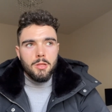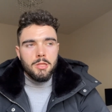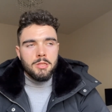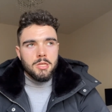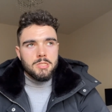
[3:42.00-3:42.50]

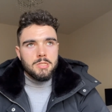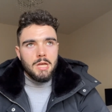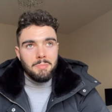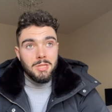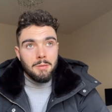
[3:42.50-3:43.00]
there's
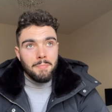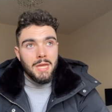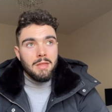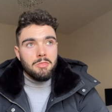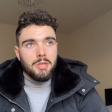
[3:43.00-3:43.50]
I mean the
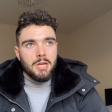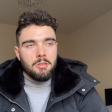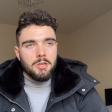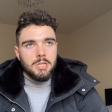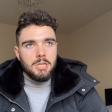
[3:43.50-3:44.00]
main thing I
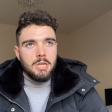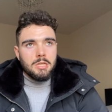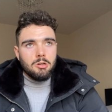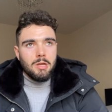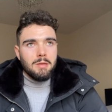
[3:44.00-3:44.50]
think
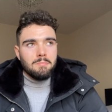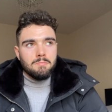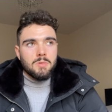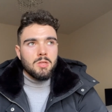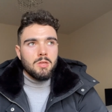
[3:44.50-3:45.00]
it
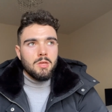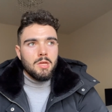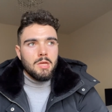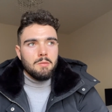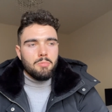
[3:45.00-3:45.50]
came
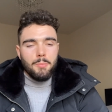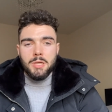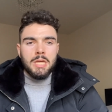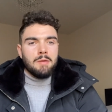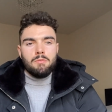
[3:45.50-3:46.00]
probably
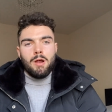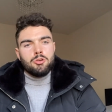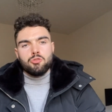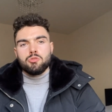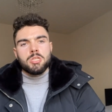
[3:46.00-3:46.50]
came from
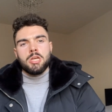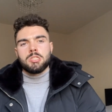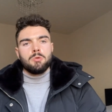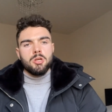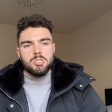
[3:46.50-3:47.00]
Andrew Tate
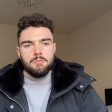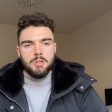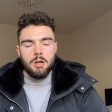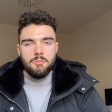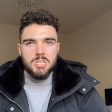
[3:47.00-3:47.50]
to be honest. I
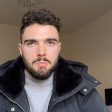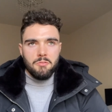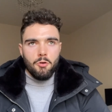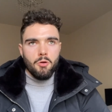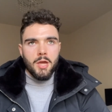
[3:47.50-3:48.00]
think obviously
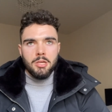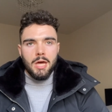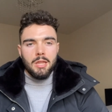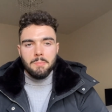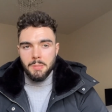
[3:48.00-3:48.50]
before that you
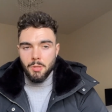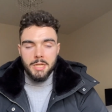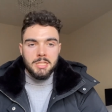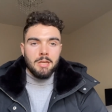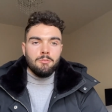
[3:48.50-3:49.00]
had like people
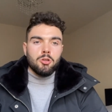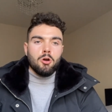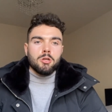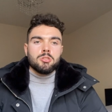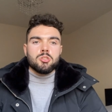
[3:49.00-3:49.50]
like David
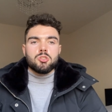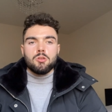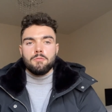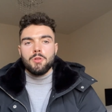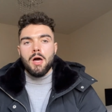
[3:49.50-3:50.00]
Goggins and
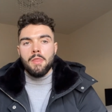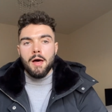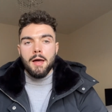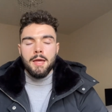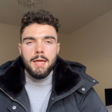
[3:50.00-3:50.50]
stuff like
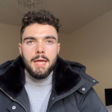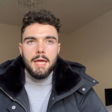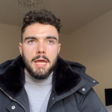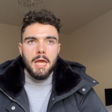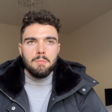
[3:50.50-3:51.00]
that.
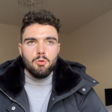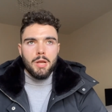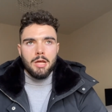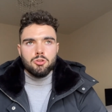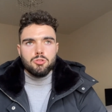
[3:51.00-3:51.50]
Uh, but
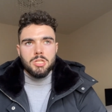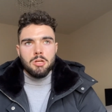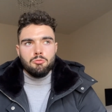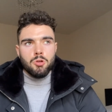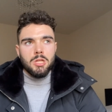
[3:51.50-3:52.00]
when Andrew
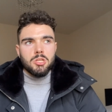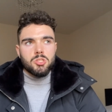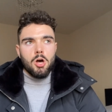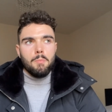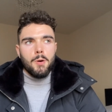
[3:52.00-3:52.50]
Tate really
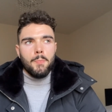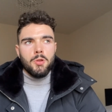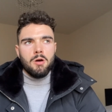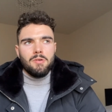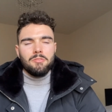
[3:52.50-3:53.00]
started
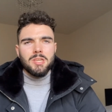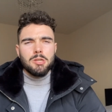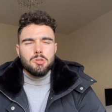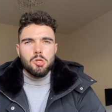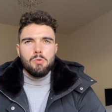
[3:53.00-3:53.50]
popping up, I think
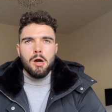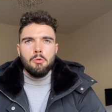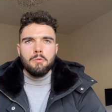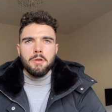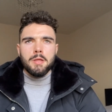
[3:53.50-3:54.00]
it was
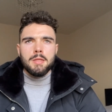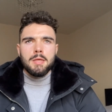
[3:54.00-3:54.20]
around